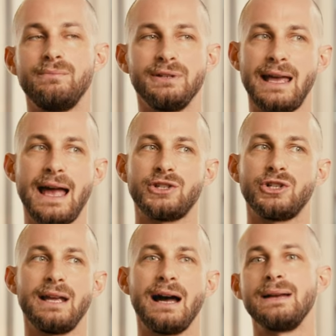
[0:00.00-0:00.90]
but
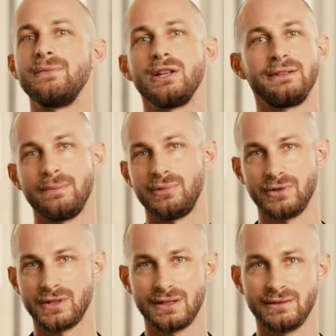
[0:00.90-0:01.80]
actually I am not that
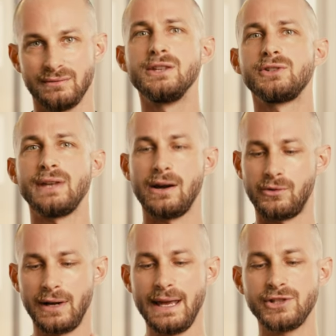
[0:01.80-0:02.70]
person. So yeah,
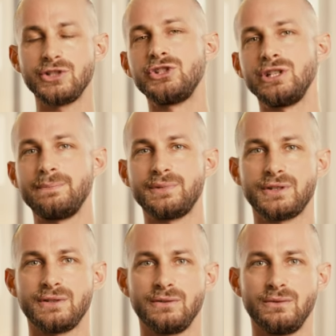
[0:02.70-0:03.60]

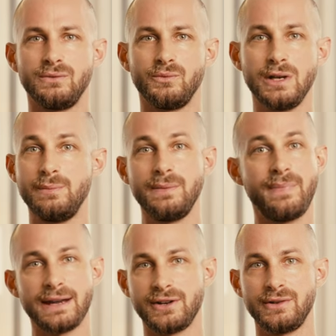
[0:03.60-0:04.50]
relationships will be
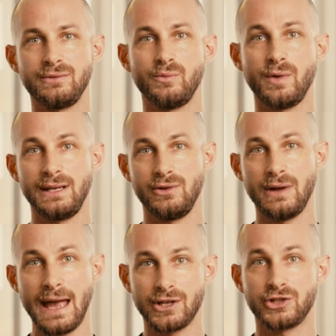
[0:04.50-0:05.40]
better when
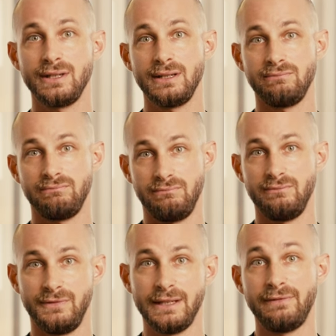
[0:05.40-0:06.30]
you actually
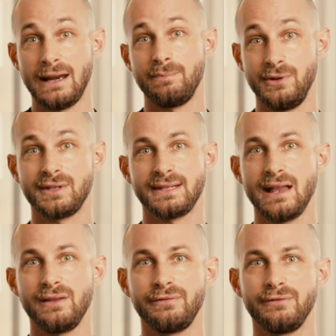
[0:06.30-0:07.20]
develop
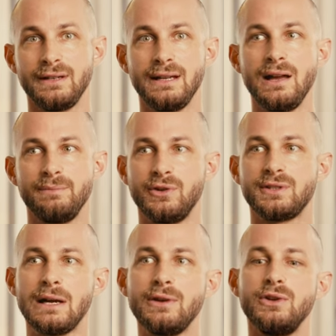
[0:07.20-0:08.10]
yourself,
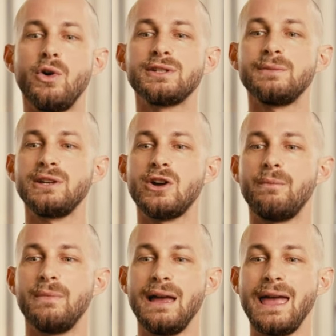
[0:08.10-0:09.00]
because now you also
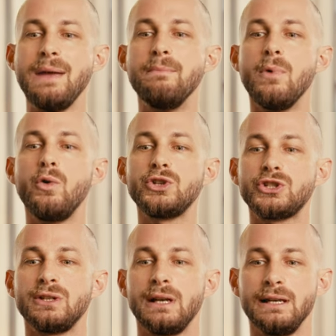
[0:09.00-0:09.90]
become
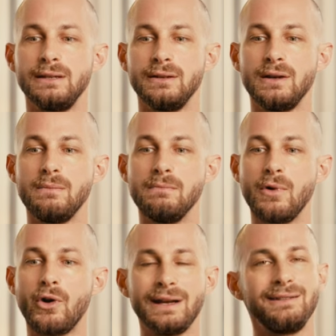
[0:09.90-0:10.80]
emotionally
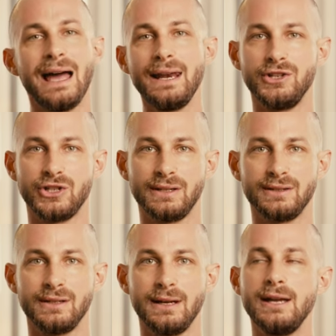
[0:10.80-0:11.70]
more
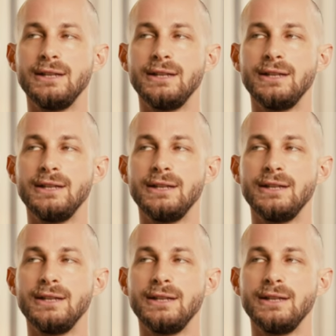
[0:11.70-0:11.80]
intelligent.